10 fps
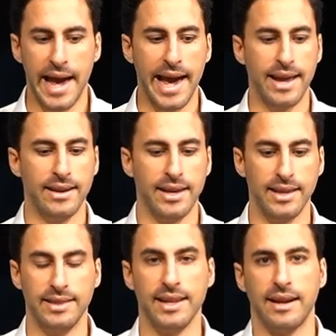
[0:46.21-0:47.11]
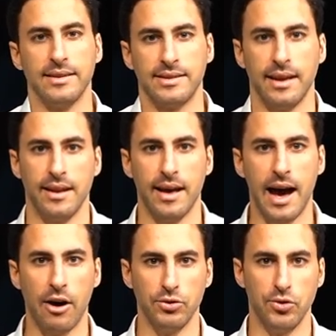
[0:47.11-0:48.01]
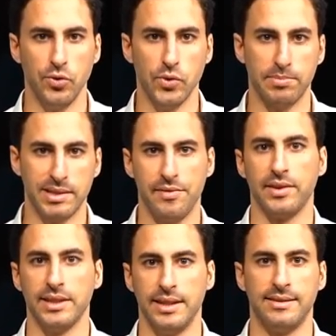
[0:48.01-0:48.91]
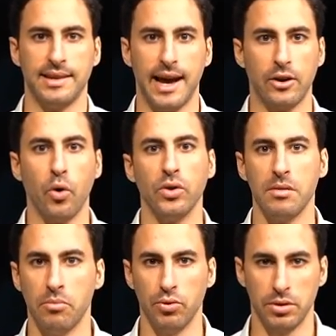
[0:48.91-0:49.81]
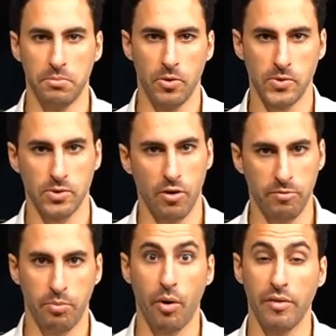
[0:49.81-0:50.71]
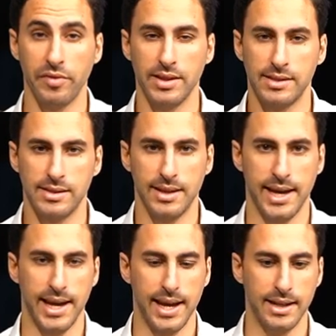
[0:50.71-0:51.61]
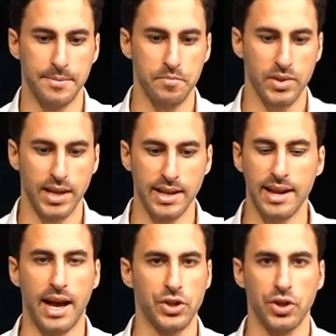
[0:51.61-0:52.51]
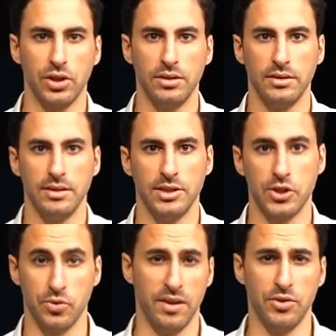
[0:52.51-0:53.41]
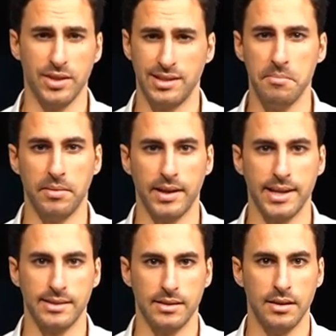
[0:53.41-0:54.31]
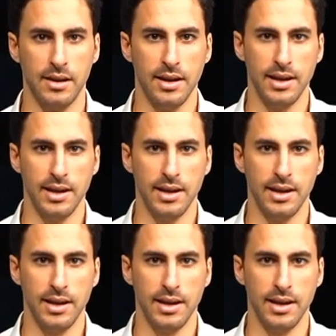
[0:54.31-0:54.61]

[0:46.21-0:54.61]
and he didn't understand how do you specifically decide on the multiples of profits and in a nutshell just to give you the simple answer